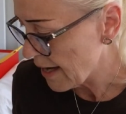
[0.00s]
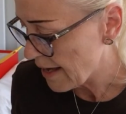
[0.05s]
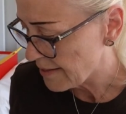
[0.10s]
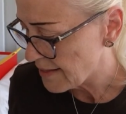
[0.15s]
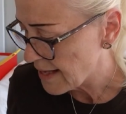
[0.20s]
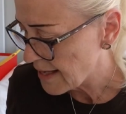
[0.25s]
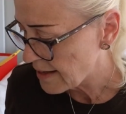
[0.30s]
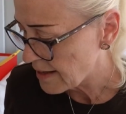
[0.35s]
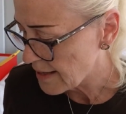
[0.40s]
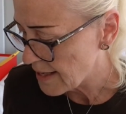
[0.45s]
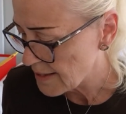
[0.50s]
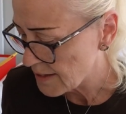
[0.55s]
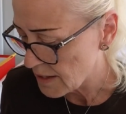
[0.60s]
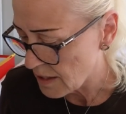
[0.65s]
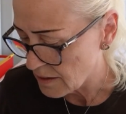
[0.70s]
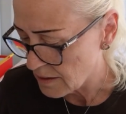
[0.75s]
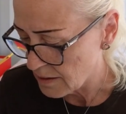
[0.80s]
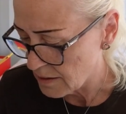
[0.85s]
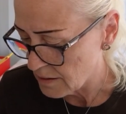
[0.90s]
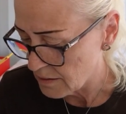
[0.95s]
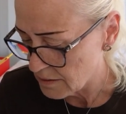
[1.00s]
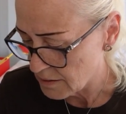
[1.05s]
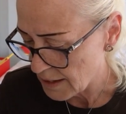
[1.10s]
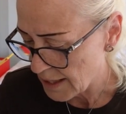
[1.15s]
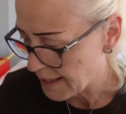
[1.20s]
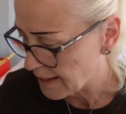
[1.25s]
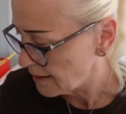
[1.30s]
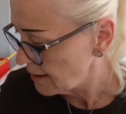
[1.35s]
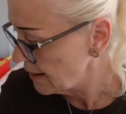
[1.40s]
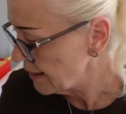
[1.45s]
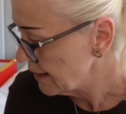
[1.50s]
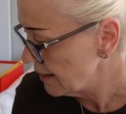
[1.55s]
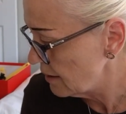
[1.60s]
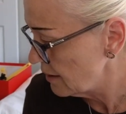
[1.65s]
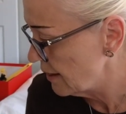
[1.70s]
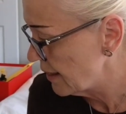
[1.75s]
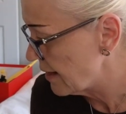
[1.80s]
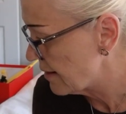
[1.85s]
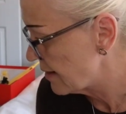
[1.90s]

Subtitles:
I think that's all the, like, little-y